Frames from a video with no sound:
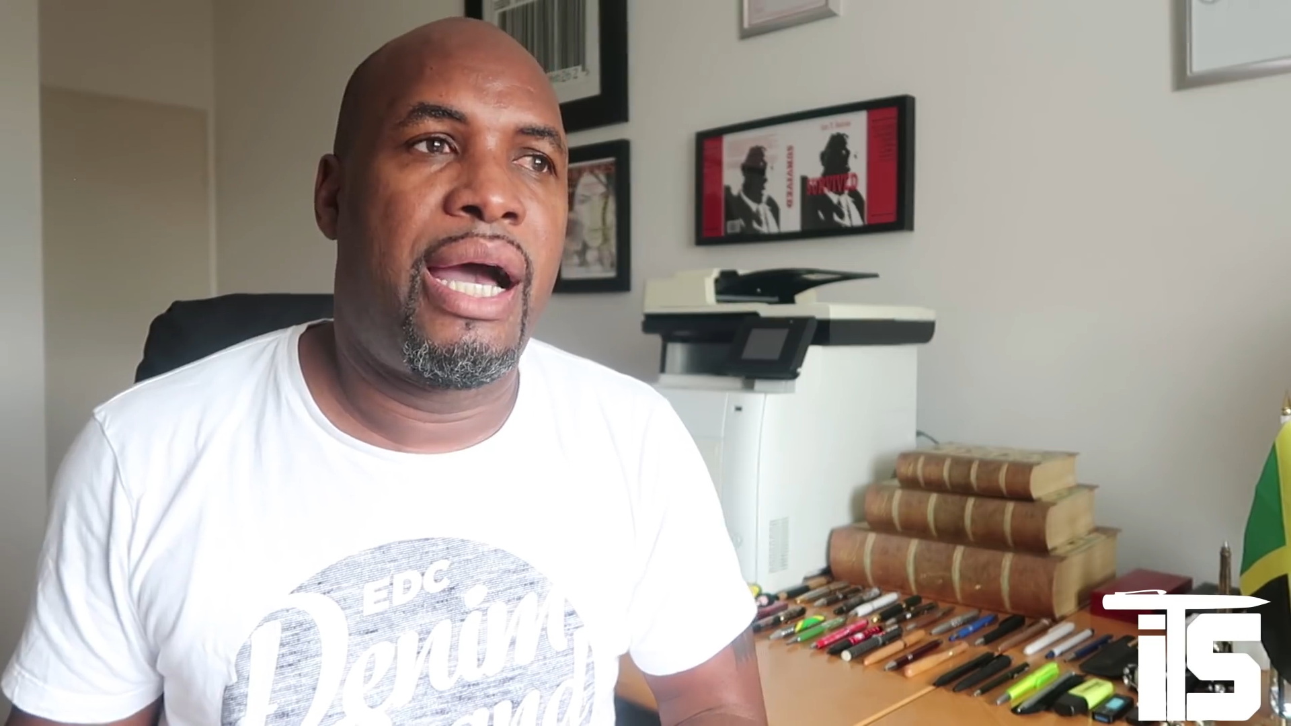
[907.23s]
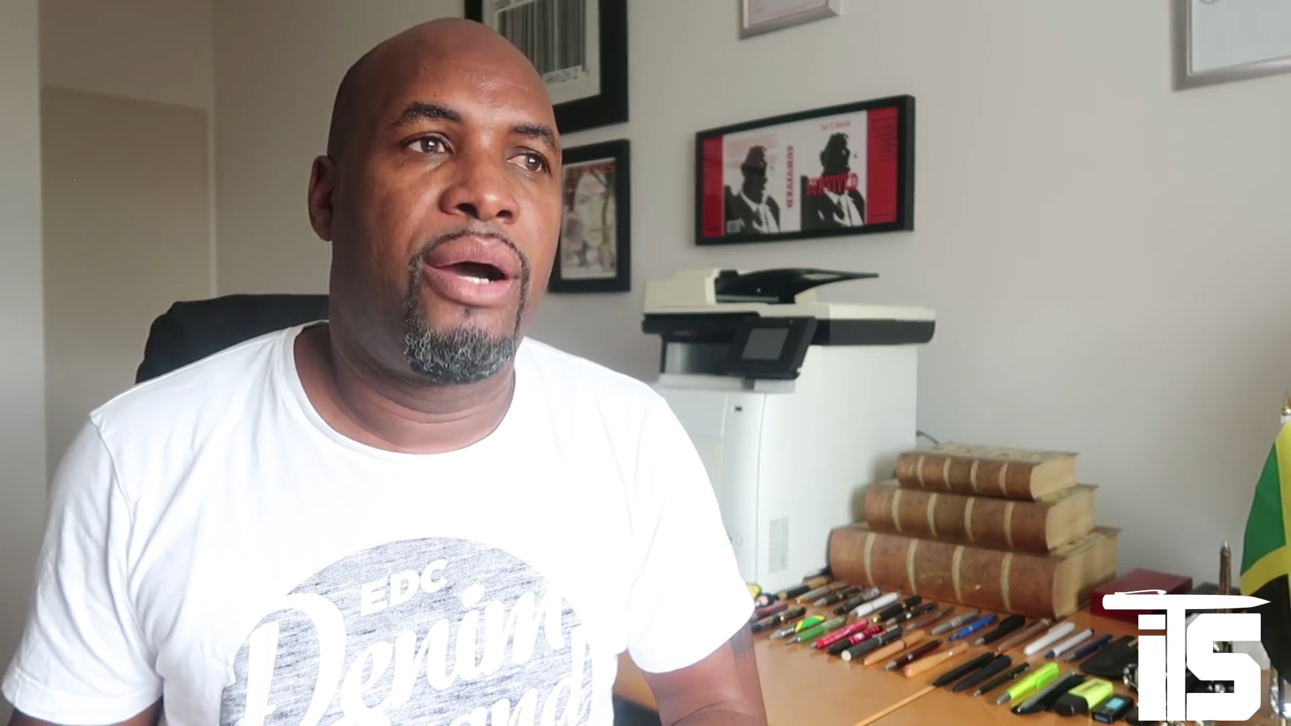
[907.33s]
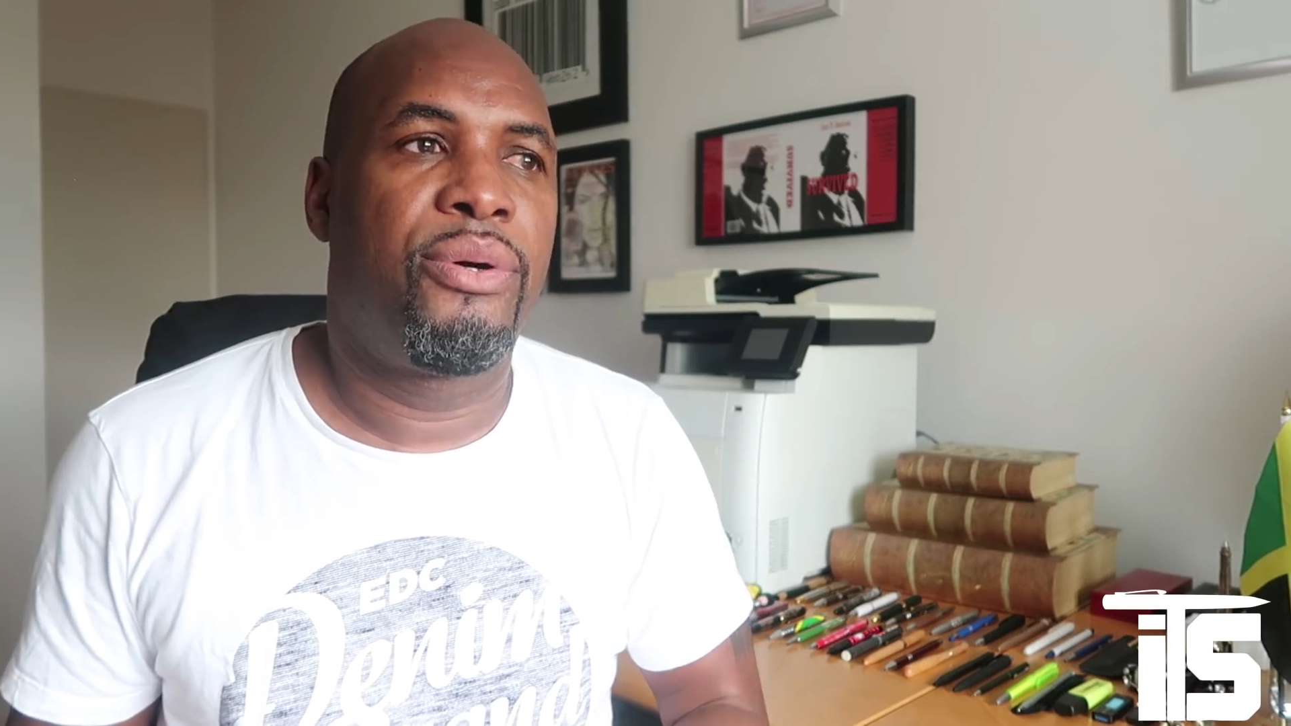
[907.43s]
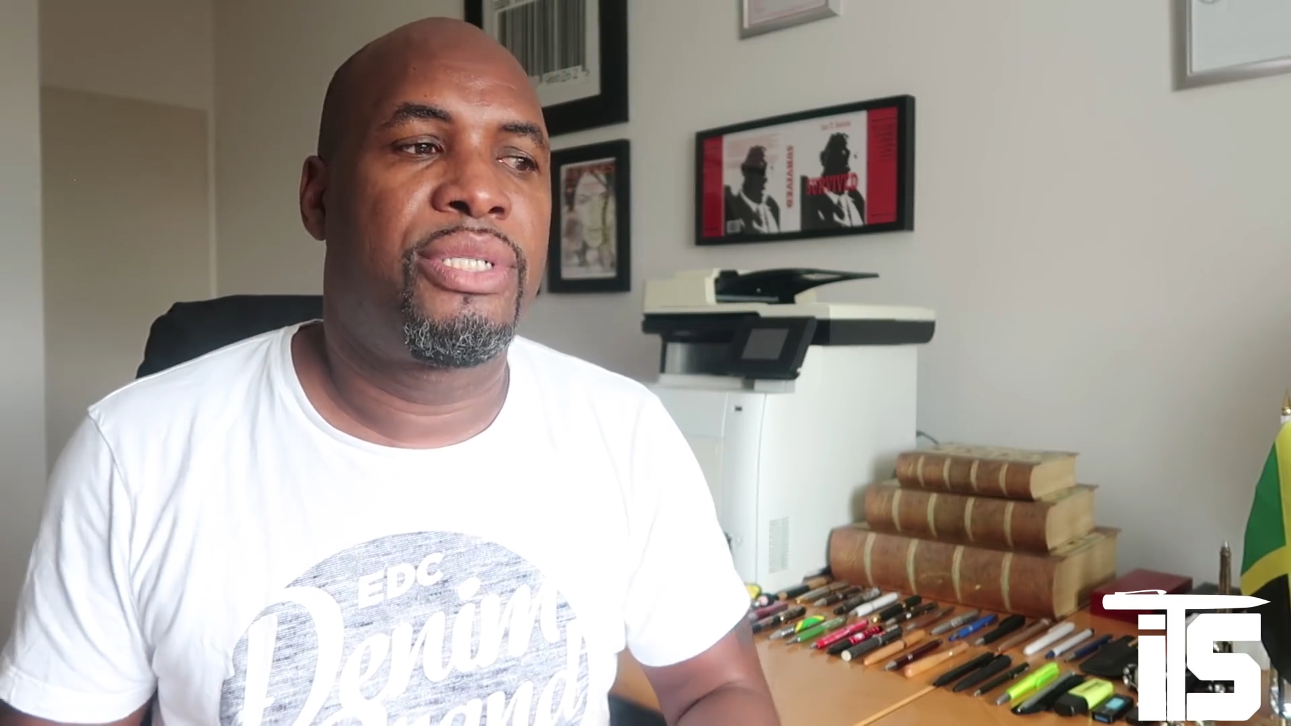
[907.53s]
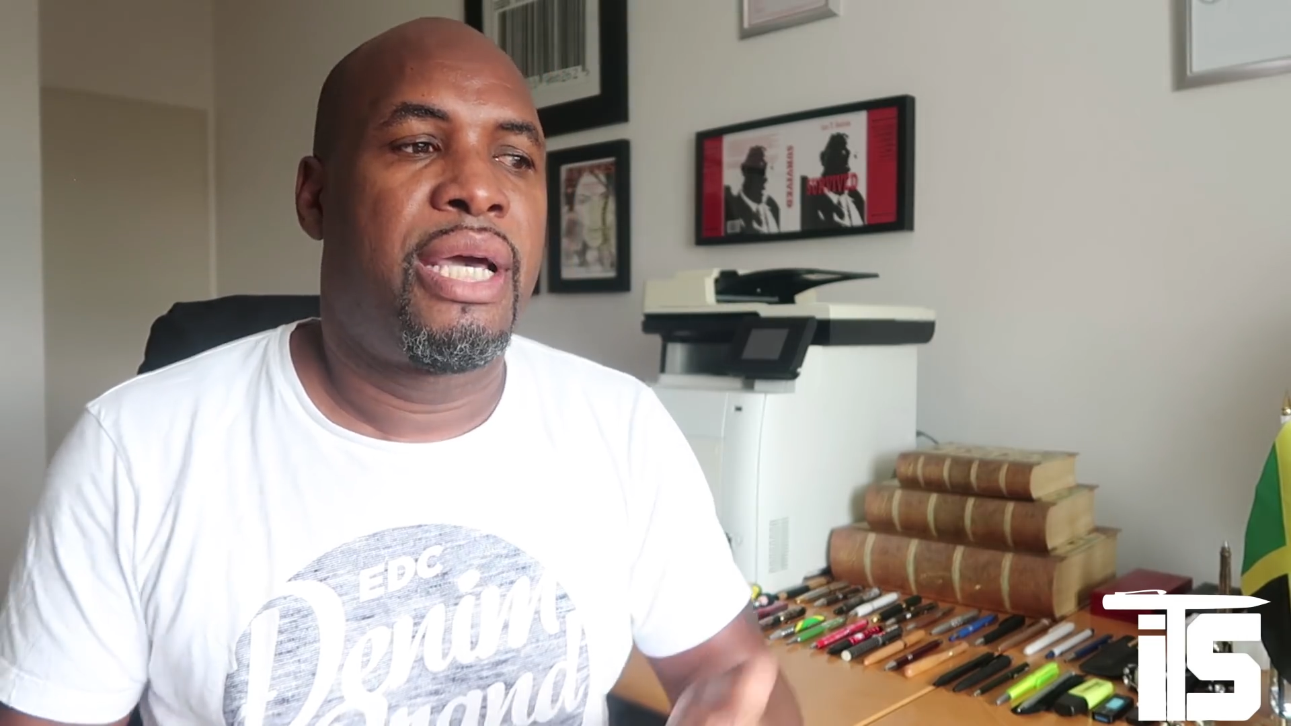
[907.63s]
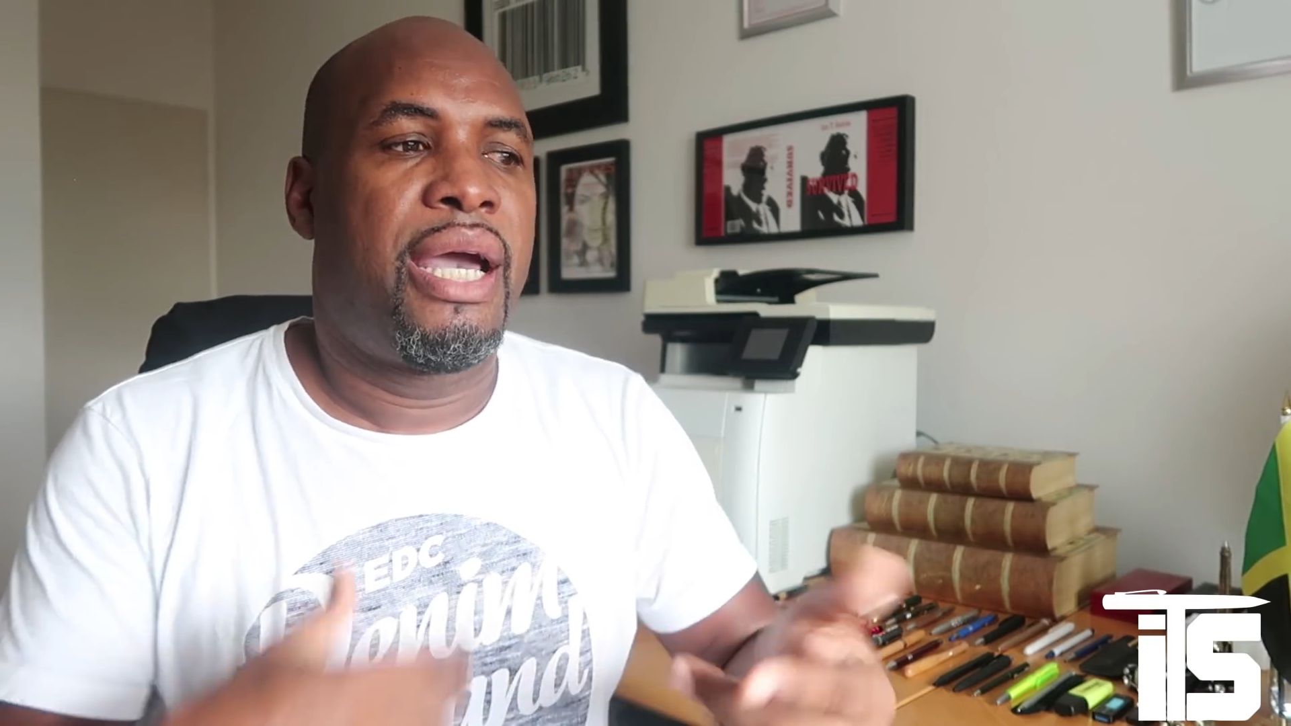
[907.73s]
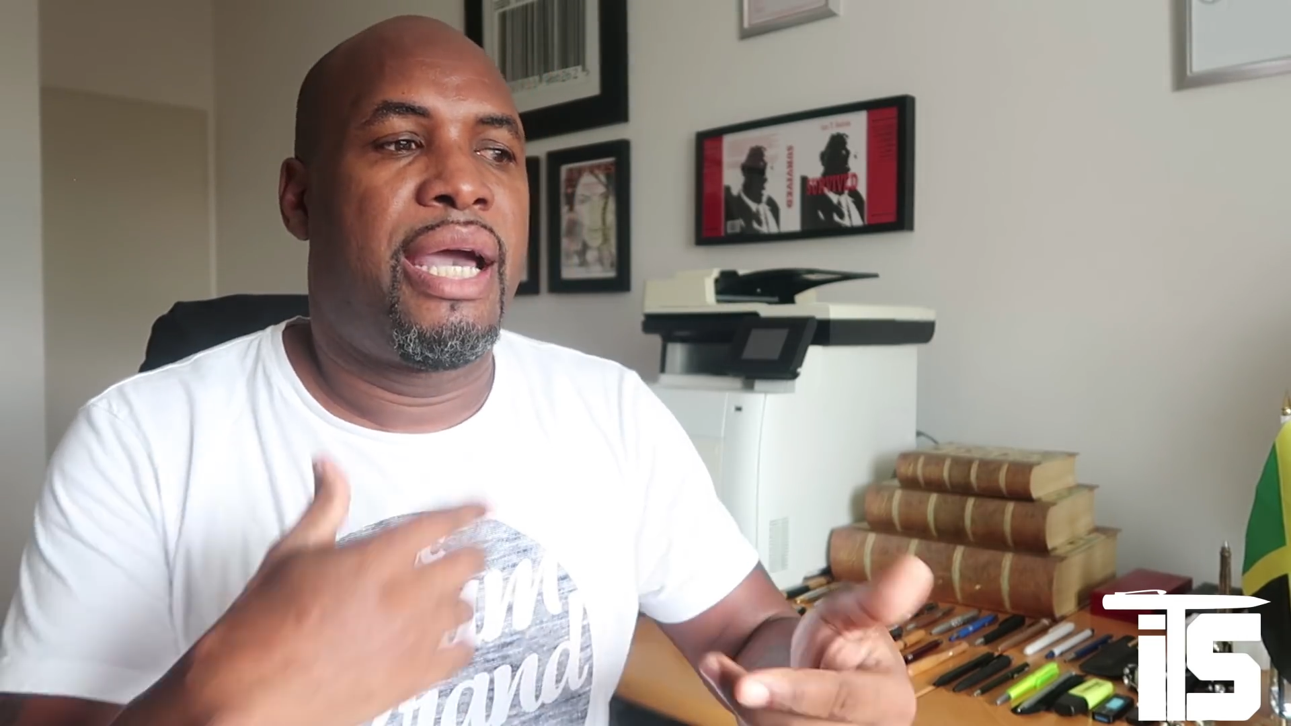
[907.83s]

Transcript: house,